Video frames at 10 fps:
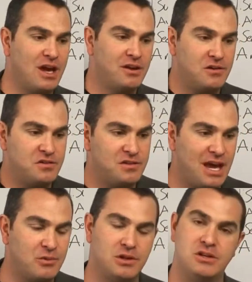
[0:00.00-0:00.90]
I
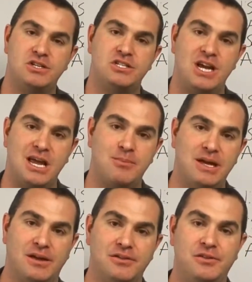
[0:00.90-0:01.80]
understand what this shame
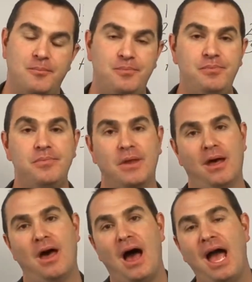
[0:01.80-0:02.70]
is,
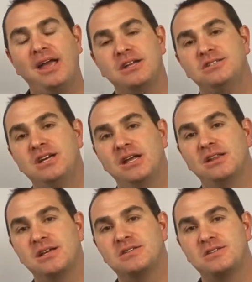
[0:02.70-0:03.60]
I can
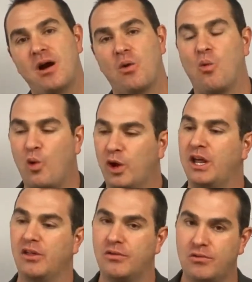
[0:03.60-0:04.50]
gently start
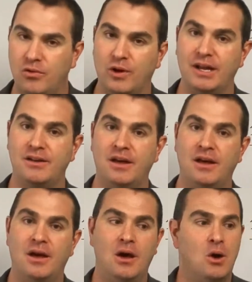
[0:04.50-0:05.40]
working through it.
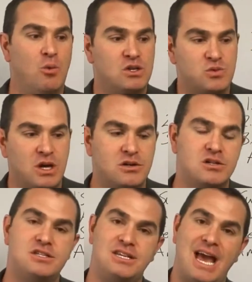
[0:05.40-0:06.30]
Once we
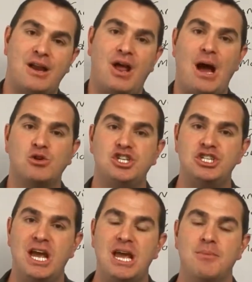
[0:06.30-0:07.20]
understand how
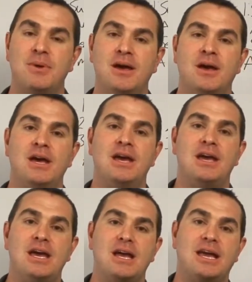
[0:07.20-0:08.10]
shame
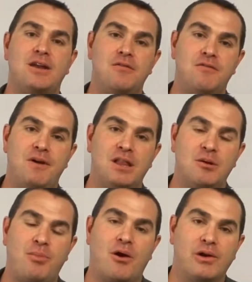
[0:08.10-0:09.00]
can
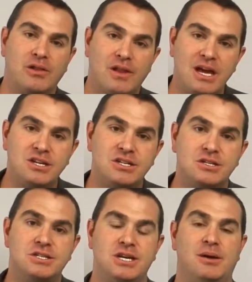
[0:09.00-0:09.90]
envelop our
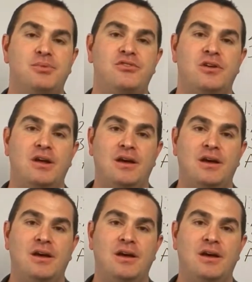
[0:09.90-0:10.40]
relationships,